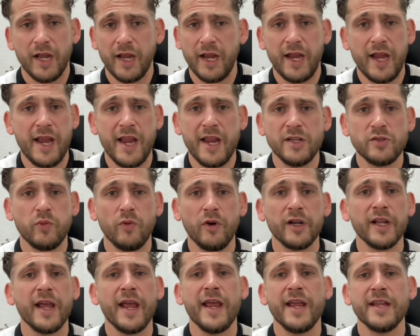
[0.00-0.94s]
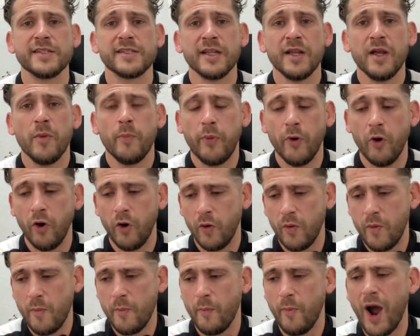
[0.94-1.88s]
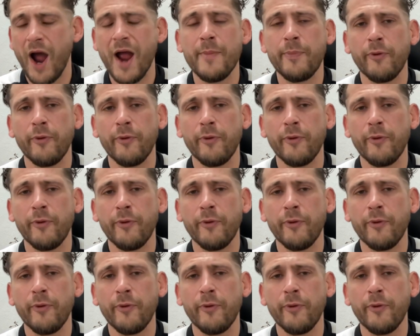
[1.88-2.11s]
It is what it is. But my